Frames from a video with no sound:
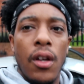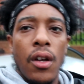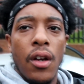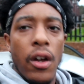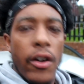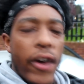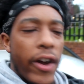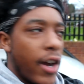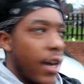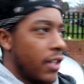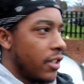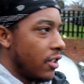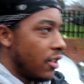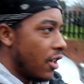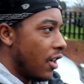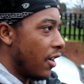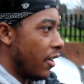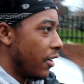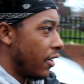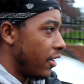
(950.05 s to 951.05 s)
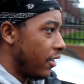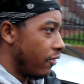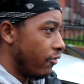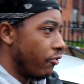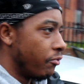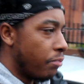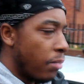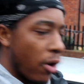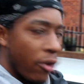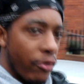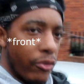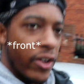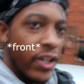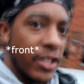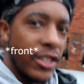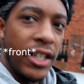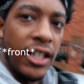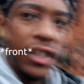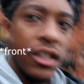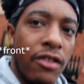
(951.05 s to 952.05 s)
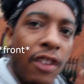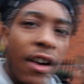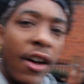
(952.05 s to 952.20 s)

Alright guys, so now both rear seats are